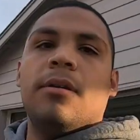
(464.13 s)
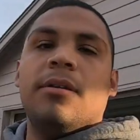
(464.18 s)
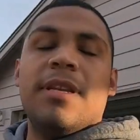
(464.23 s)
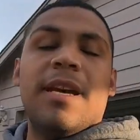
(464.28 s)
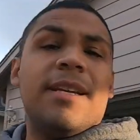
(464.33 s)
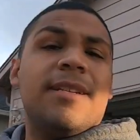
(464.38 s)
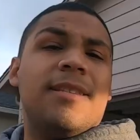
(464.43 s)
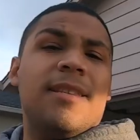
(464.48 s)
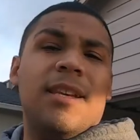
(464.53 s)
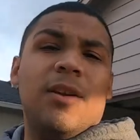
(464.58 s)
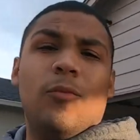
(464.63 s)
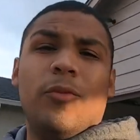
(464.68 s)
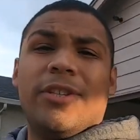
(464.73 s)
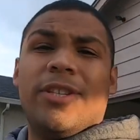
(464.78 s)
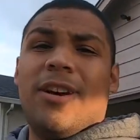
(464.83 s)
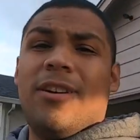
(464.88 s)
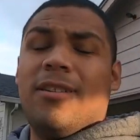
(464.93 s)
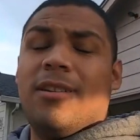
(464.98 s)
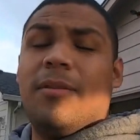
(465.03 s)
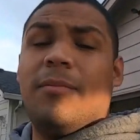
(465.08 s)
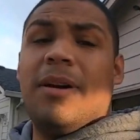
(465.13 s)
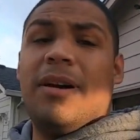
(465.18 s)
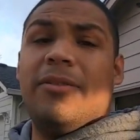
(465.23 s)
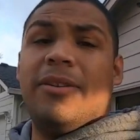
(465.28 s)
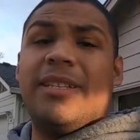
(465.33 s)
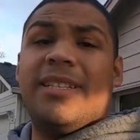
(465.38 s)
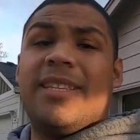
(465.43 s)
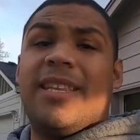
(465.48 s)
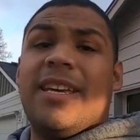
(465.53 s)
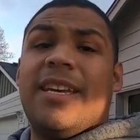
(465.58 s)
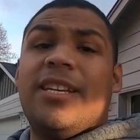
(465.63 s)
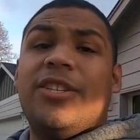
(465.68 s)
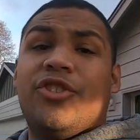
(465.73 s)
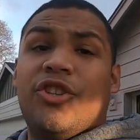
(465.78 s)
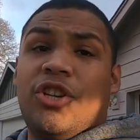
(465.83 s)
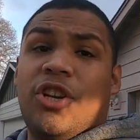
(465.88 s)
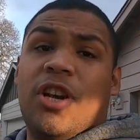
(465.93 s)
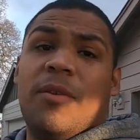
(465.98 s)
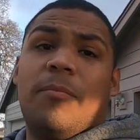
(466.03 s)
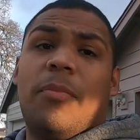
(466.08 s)
Next thing we'll talk about is the
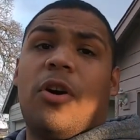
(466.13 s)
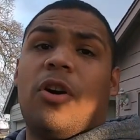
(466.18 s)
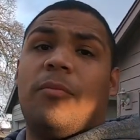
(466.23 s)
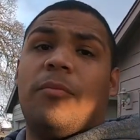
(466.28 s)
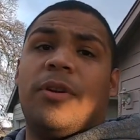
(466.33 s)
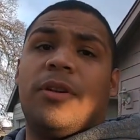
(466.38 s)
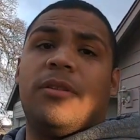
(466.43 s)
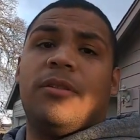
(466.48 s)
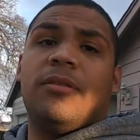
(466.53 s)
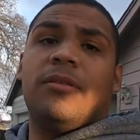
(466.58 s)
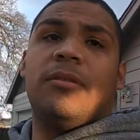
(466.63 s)
engine compartment.